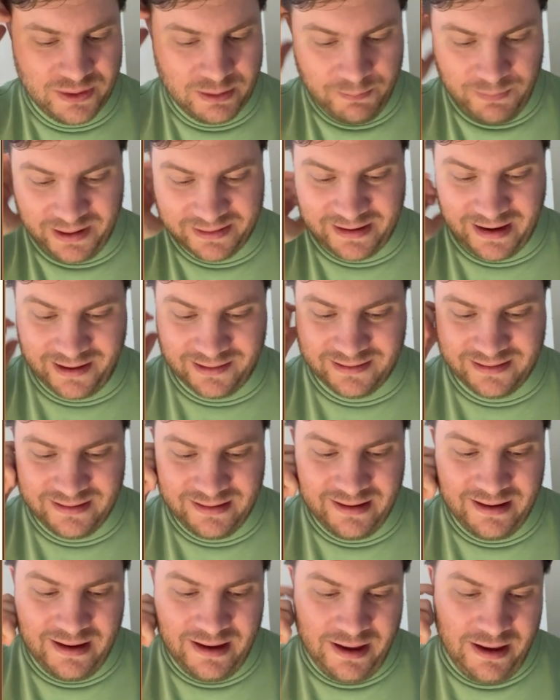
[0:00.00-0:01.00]
But that
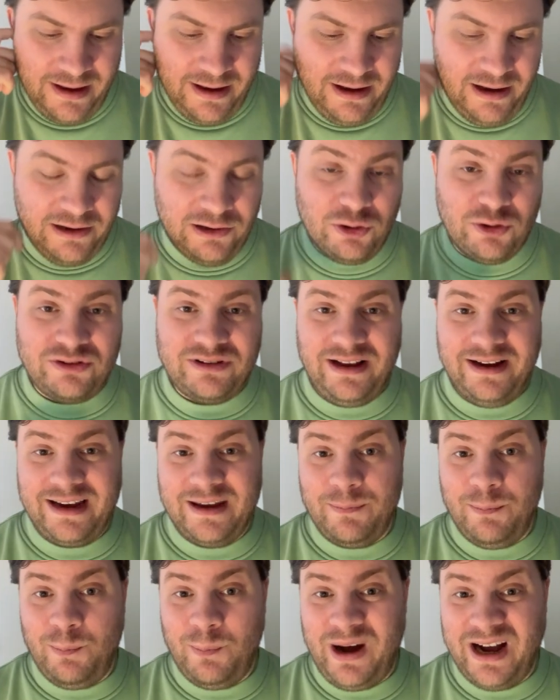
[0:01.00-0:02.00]
looks like
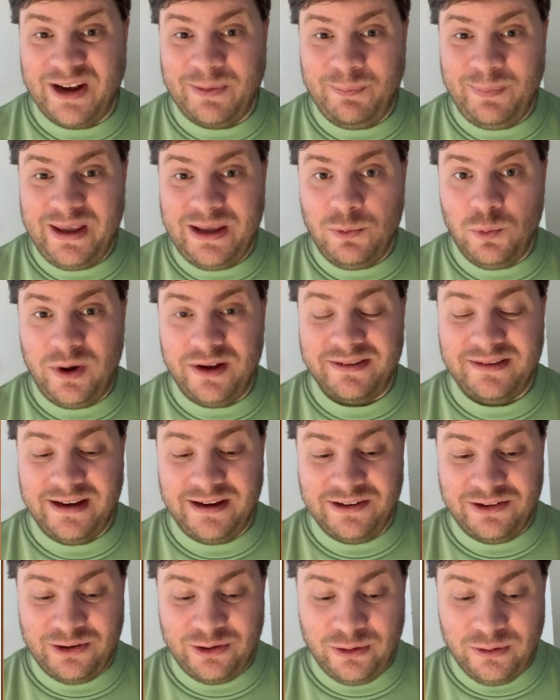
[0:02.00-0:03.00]
it might be what they
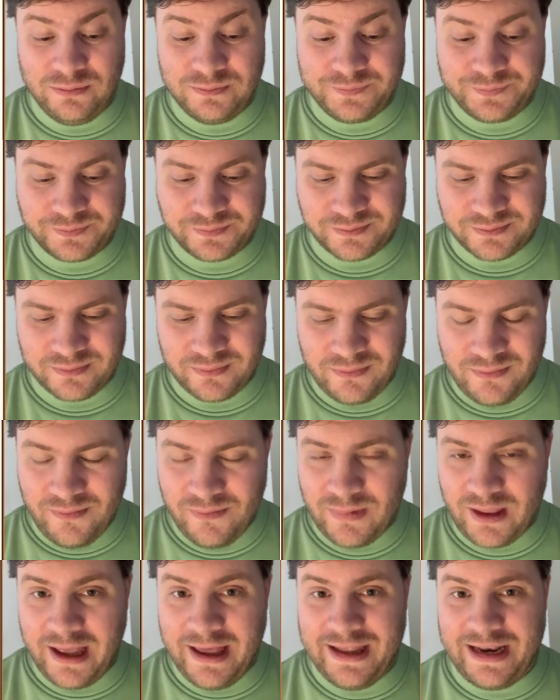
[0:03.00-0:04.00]
do.
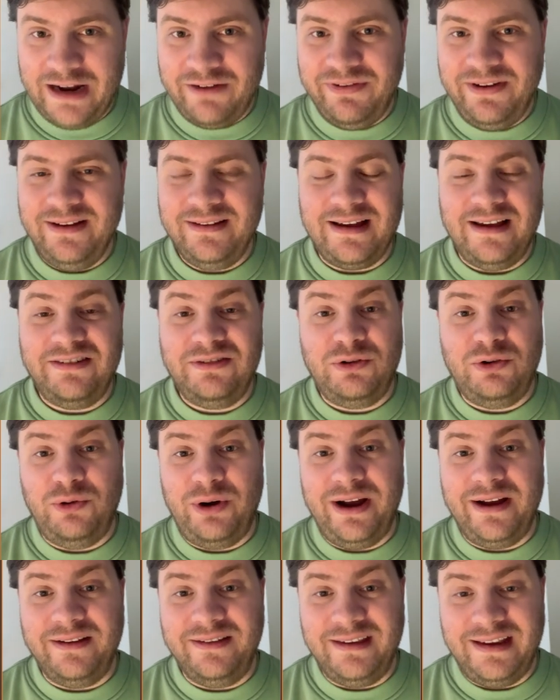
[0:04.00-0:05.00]
And I think that's
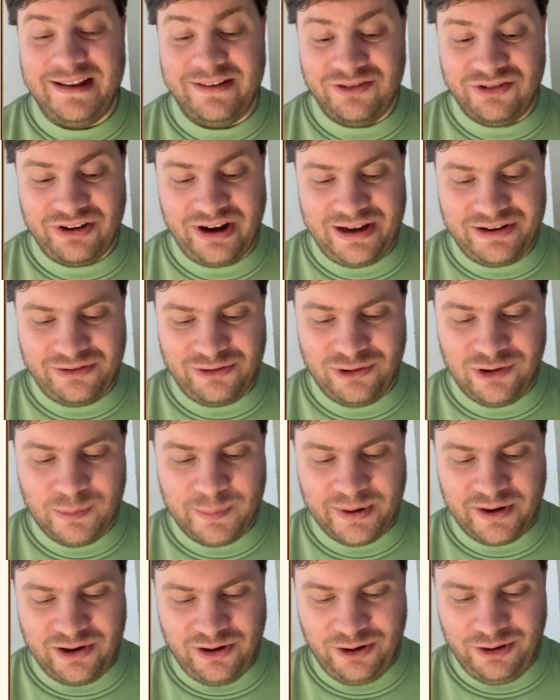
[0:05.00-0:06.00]
great in general
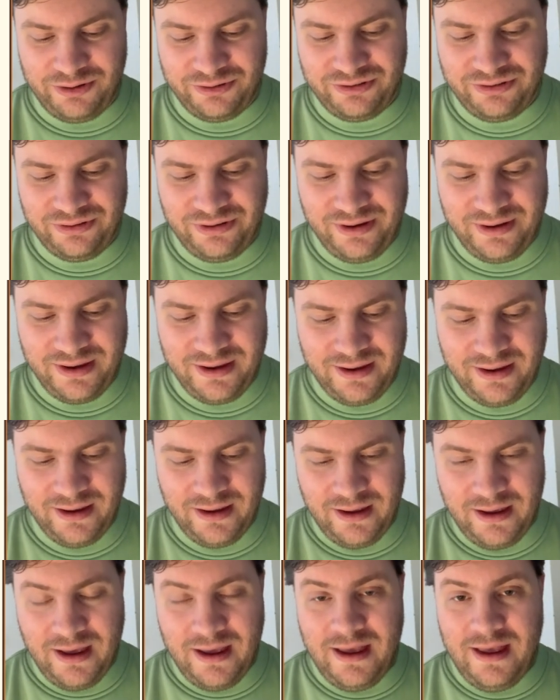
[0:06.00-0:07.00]
because
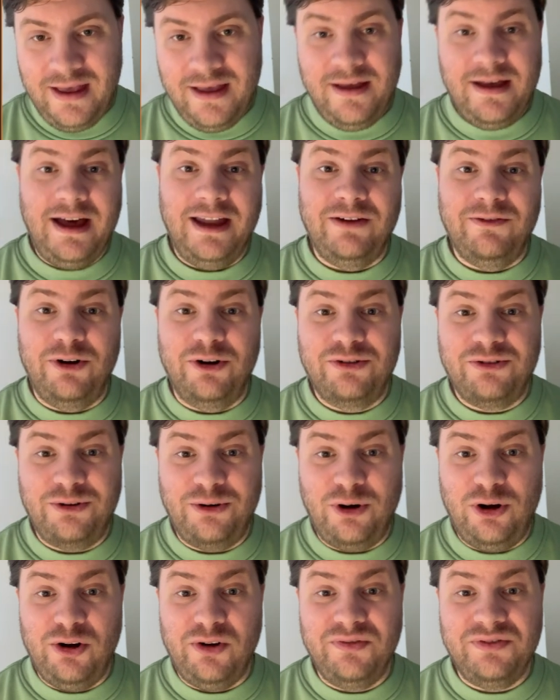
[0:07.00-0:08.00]
anniversary
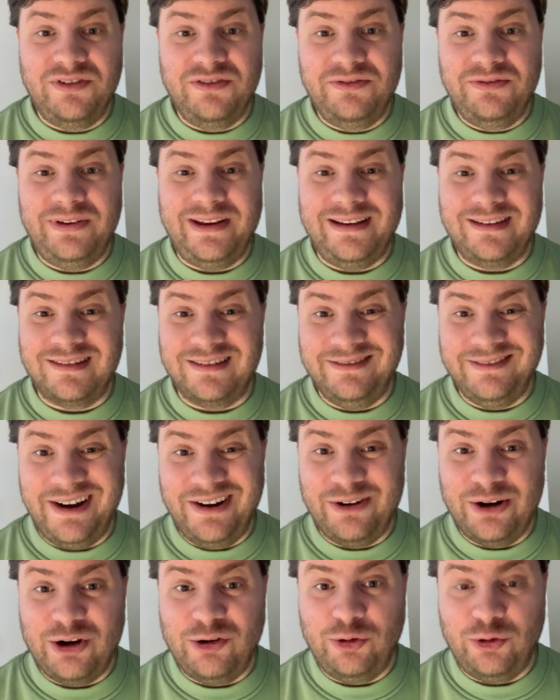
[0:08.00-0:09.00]
often feels
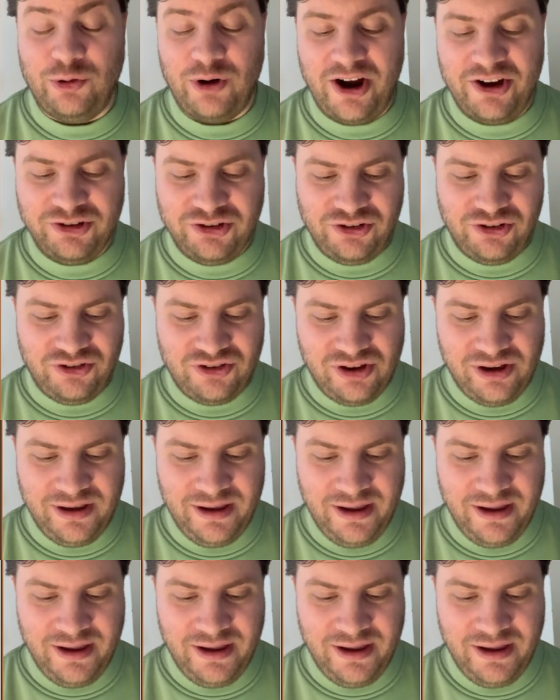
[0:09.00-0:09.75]
very rushed.